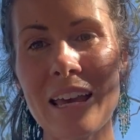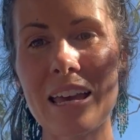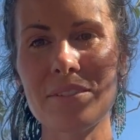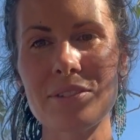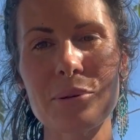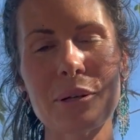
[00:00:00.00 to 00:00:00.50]

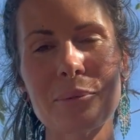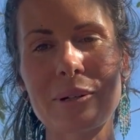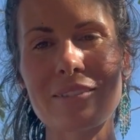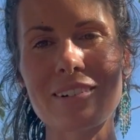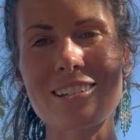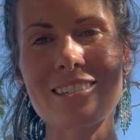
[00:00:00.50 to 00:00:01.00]
If you are one
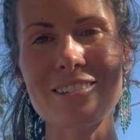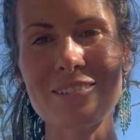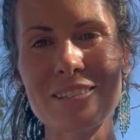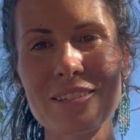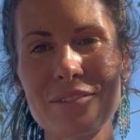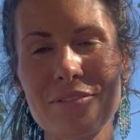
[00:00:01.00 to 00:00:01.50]
of our
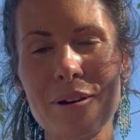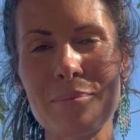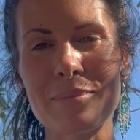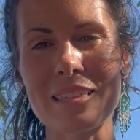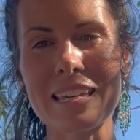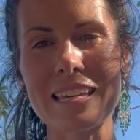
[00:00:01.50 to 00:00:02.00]
students
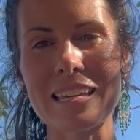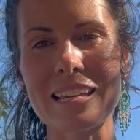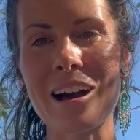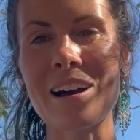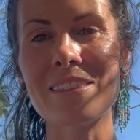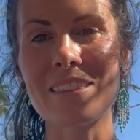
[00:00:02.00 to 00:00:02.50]
from the
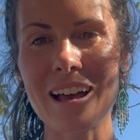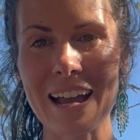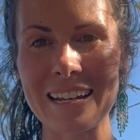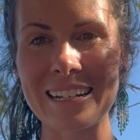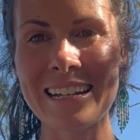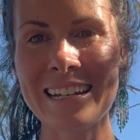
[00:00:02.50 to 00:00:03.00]

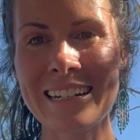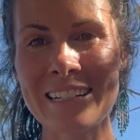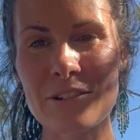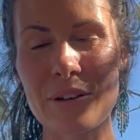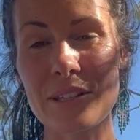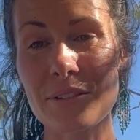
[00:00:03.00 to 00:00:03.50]
online
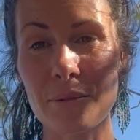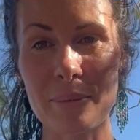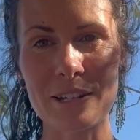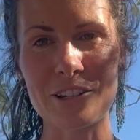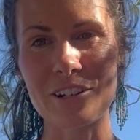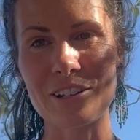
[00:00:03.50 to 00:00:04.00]

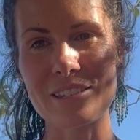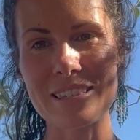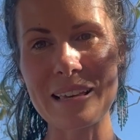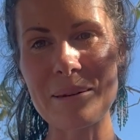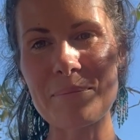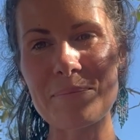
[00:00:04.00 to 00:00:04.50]
Transformational
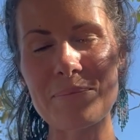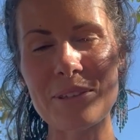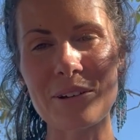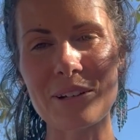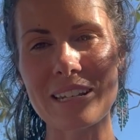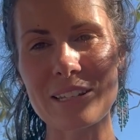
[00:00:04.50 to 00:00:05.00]
Sleep
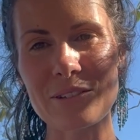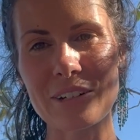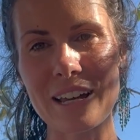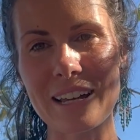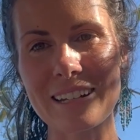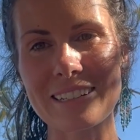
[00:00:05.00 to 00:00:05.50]
Yoga
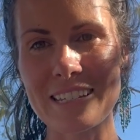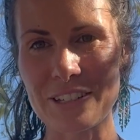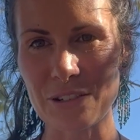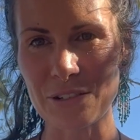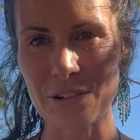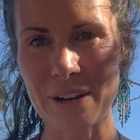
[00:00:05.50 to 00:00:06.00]
Nidra
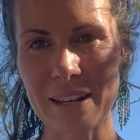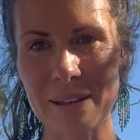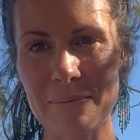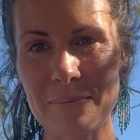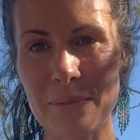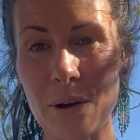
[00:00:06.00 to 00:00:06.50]
teacher training,